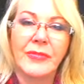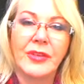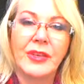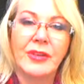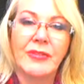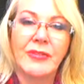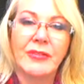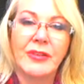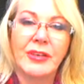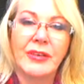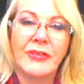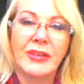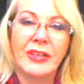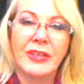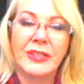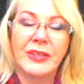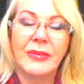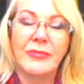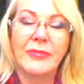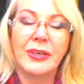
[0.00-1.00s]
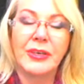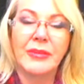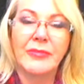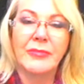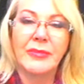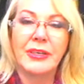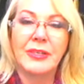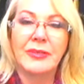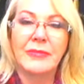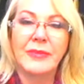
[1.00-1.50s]
you're not giving somebody
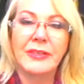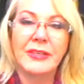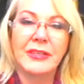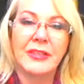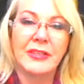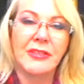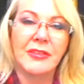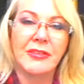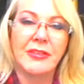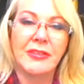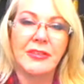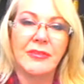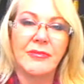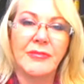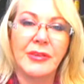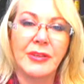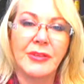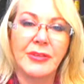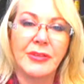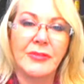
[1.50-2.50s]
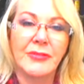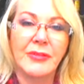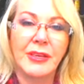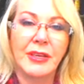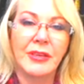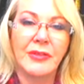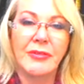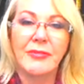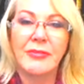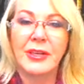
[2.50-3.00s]
mixed messages. You want them
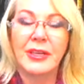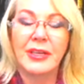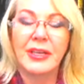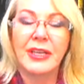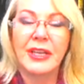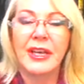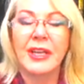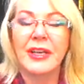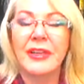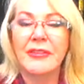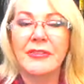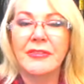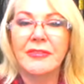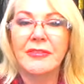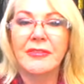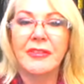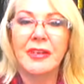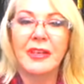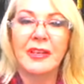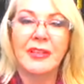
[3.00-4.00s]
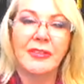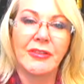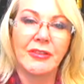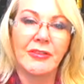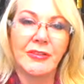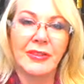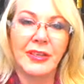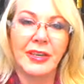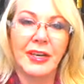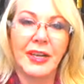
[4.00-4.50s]
near you one day and
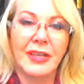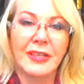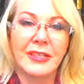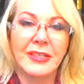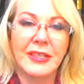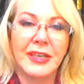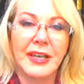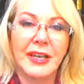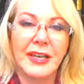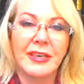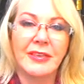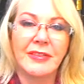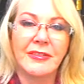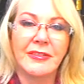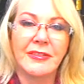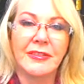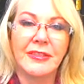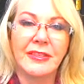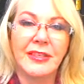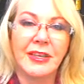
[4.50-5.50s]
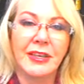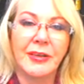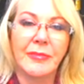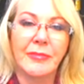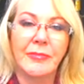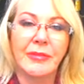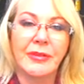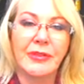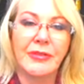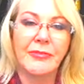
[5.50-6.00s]
not the next day, and
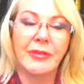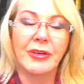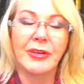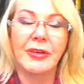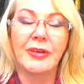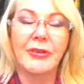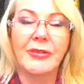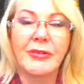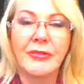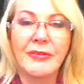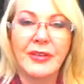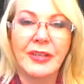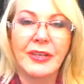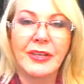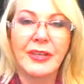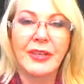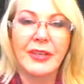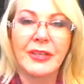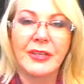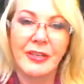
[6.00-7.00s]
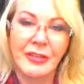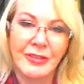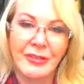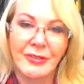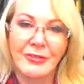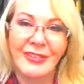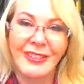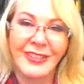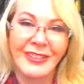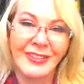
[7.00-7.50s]
but you want to know everything that they're
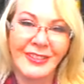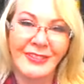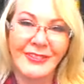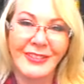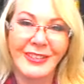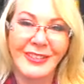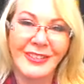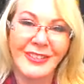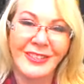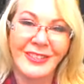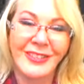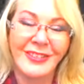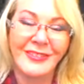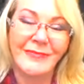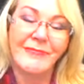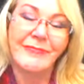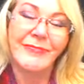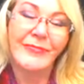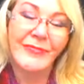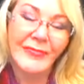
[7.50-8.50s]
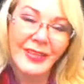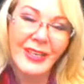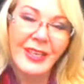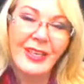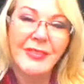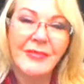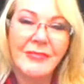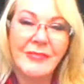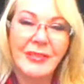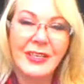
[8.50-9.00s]
doing as well. So
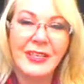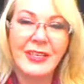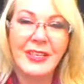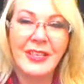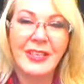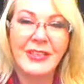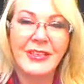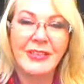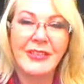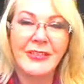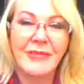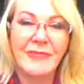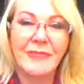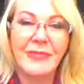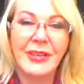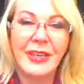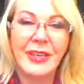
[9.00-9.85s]
watch that you're not